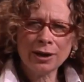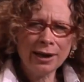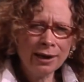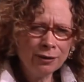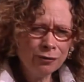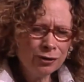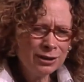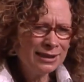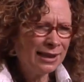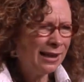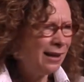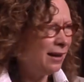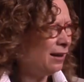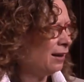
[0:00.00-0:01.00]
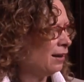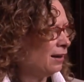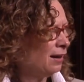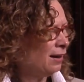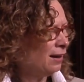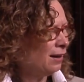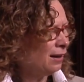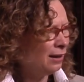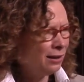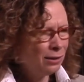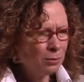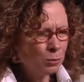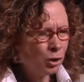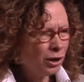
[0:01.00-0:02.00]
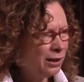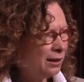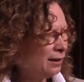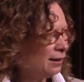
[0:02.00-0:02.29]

every day, in the morning,